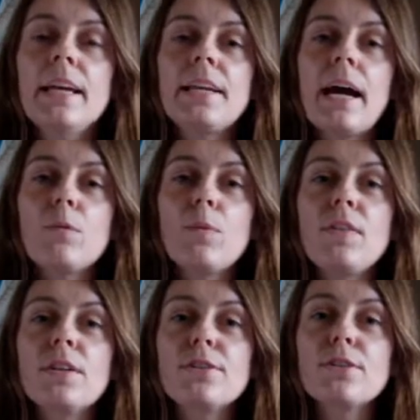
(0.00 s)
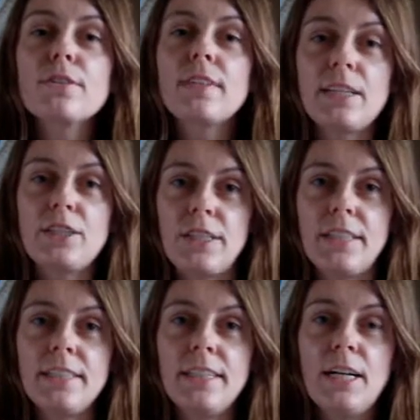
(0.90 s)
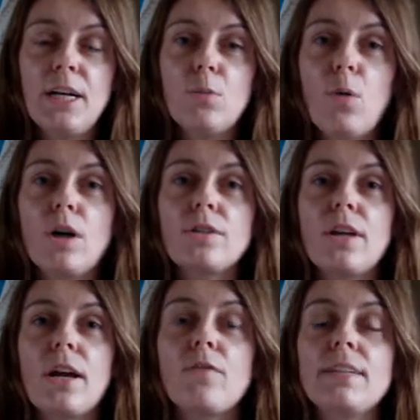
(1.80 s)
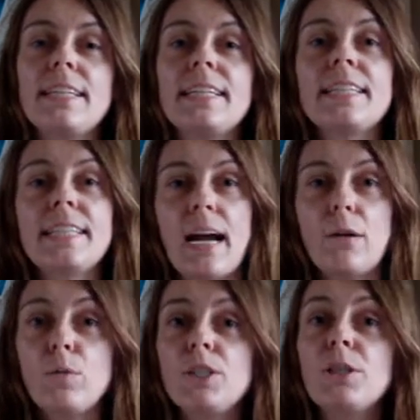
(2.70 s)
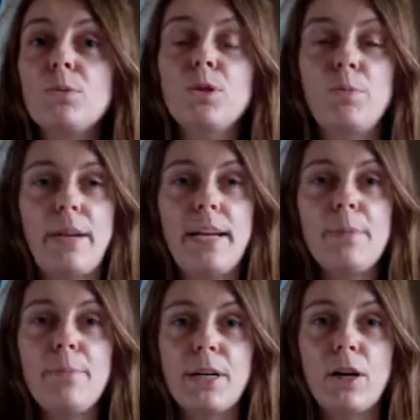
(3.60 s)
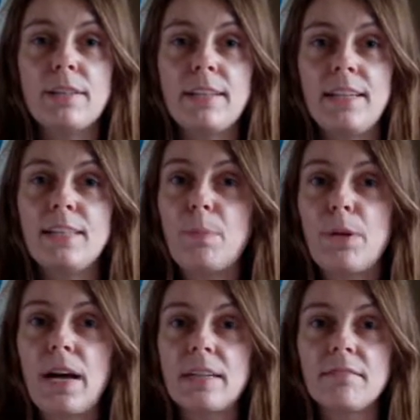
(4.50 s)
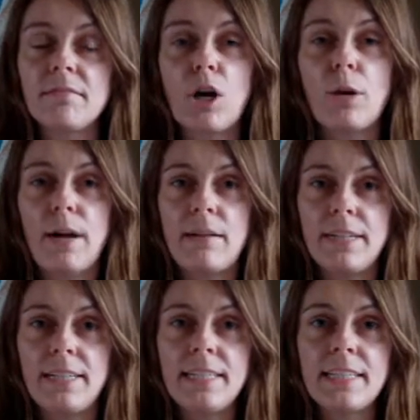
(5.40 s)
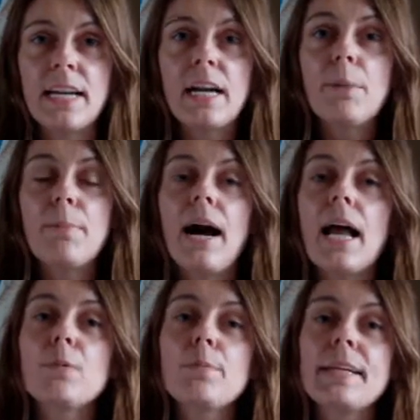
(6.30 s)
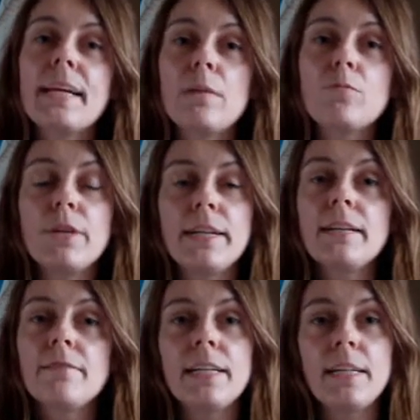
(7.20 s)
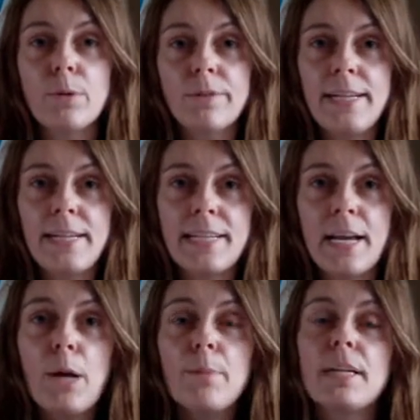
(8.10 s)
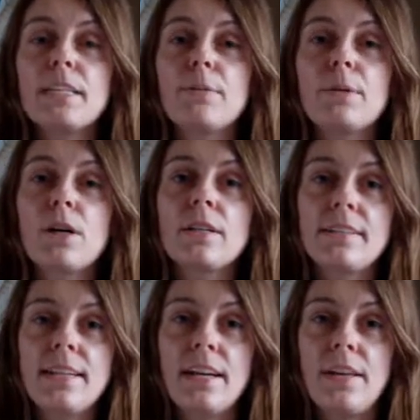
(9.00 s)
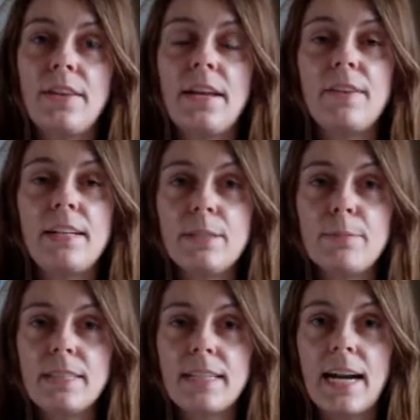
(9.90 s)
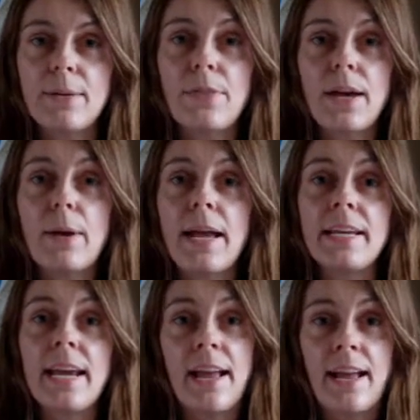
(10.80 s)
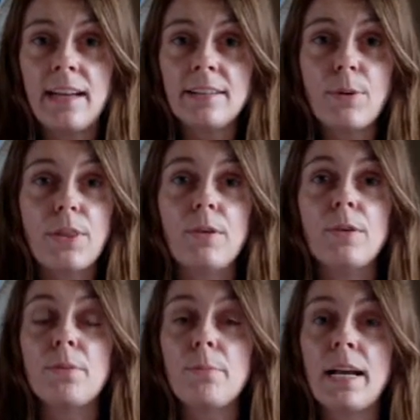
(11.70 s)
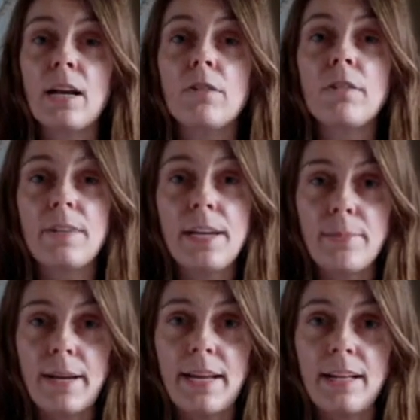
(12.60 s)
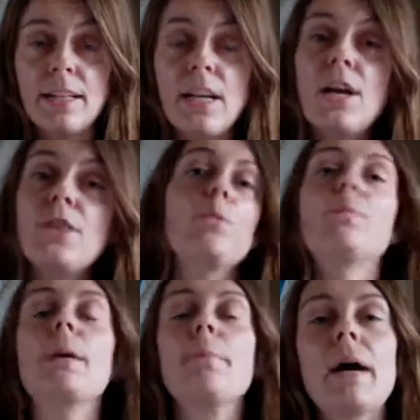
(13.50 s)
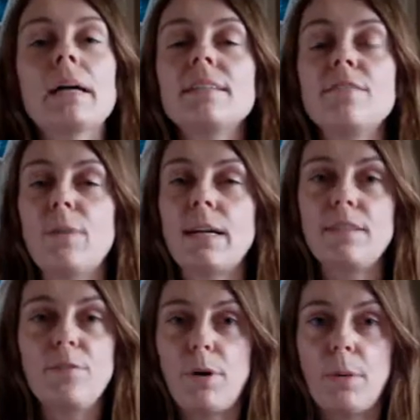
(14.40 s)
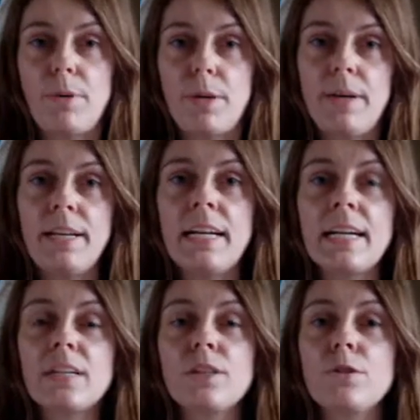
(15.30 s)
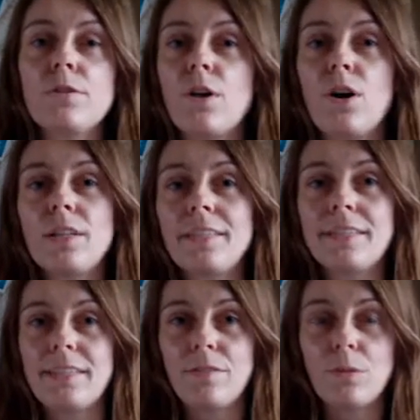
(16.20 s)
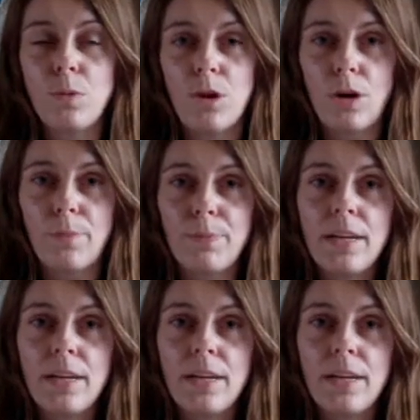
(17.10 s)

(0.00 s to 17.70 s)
Now, when the succession was obviously in doubt, which it would be because Elizabeth hadn't got married, Parliament became really, really worried, because they were concerned that if Elizabeth died without any heirs, whether it was a male or a female, there would be a massive, massive problem and England could fall into civil war.